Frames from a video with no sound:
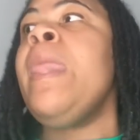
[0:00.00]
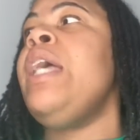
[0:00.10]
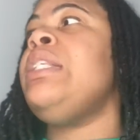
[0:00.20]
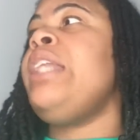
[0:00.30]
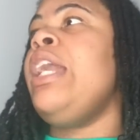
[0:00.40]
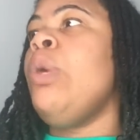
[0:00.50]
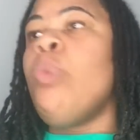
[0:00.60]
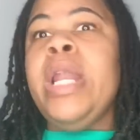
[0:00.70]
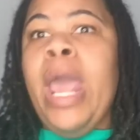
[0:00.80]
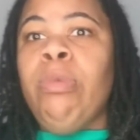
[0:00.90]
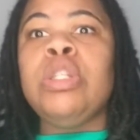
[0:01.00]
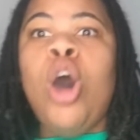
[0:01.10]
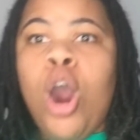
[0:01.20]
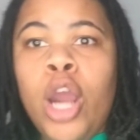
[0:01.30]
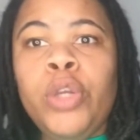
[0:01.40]
instead of when they was
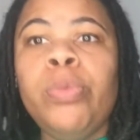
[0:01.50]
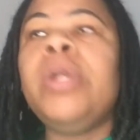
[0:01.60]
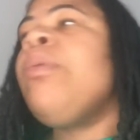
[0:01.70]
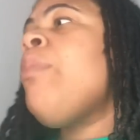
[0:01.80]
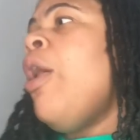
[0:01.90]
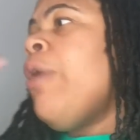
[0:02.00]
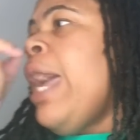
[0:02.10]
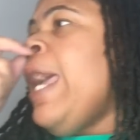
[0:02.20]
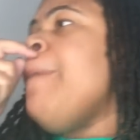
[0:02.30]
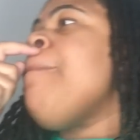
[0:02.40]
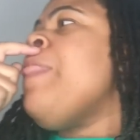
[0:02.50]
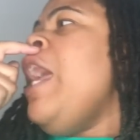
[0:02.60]
arguing, okay?